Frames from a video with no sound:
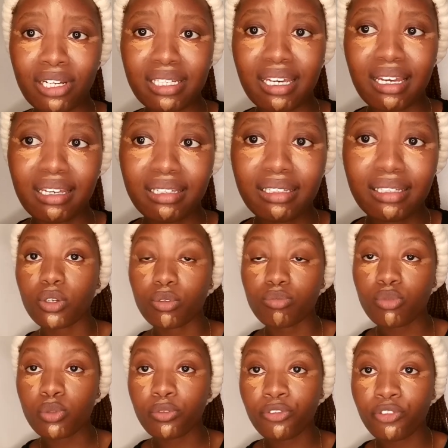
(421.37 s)
here. So
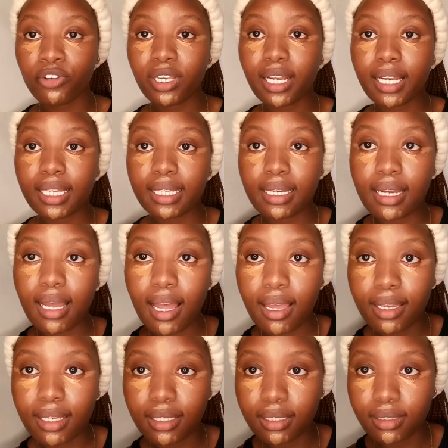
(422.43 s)
to fill
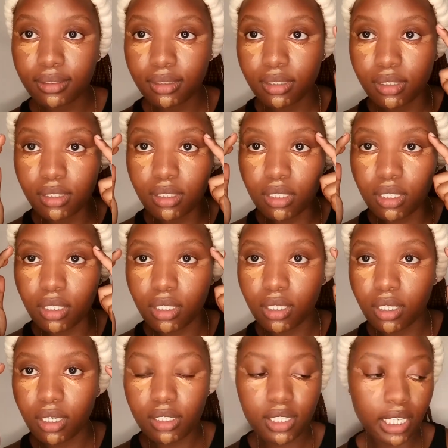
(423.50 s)
in
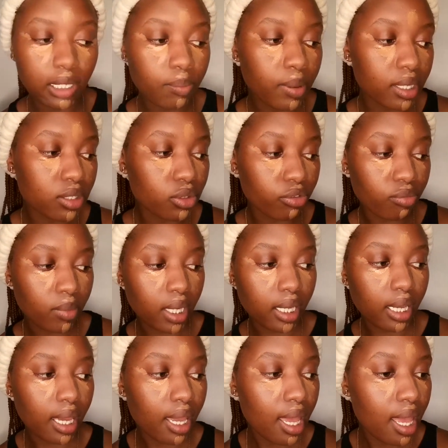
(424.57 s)
the tail part of my
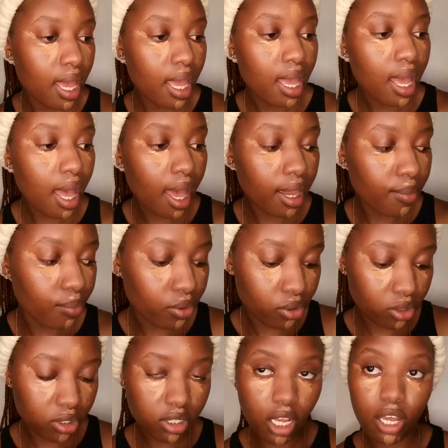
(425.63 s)

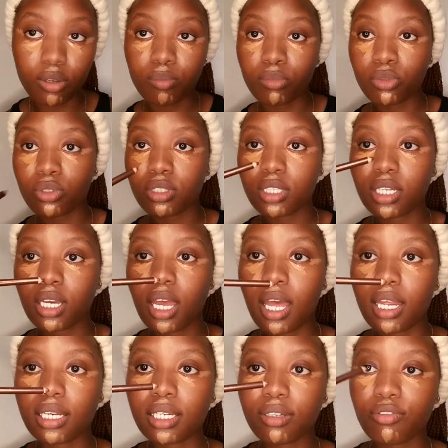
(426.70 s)
eyebrows, I'm using
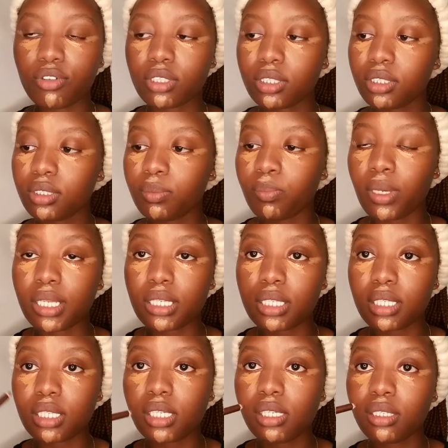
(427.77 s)
a Davis
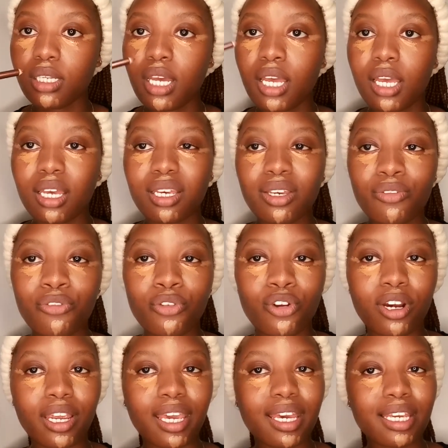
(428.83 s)
pencil. If you're
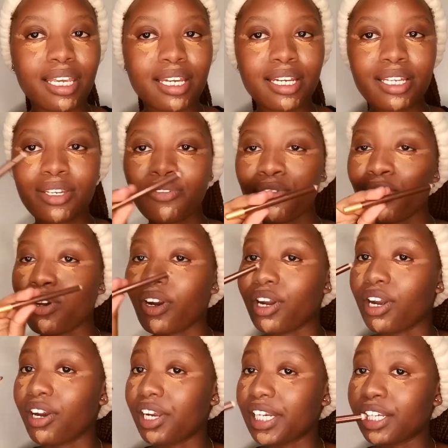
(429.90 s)
Kenyan, if you're a
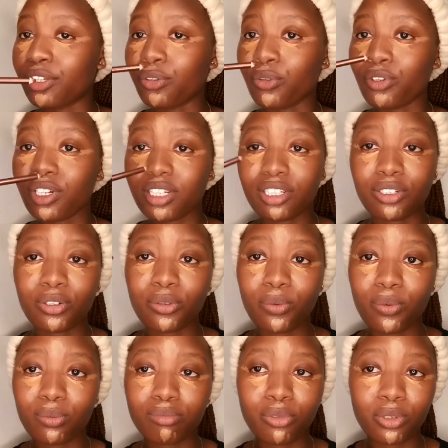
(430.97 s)
girly, you already
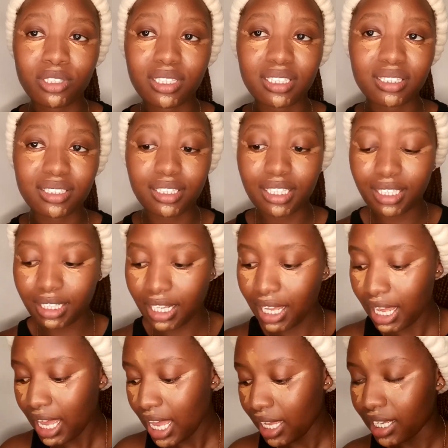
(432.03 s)
know what this
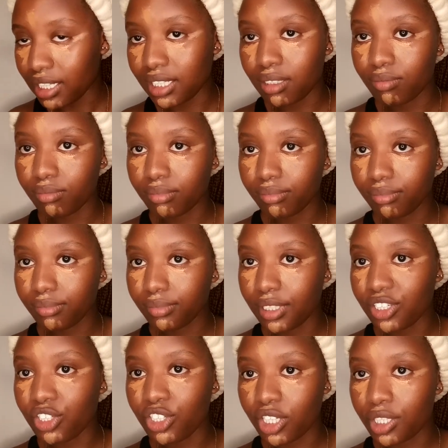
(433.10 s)
is. It's
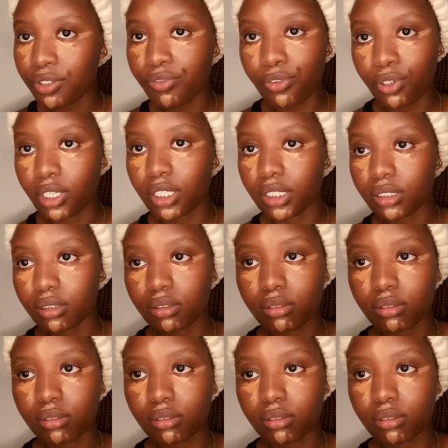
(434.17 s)
just fallen.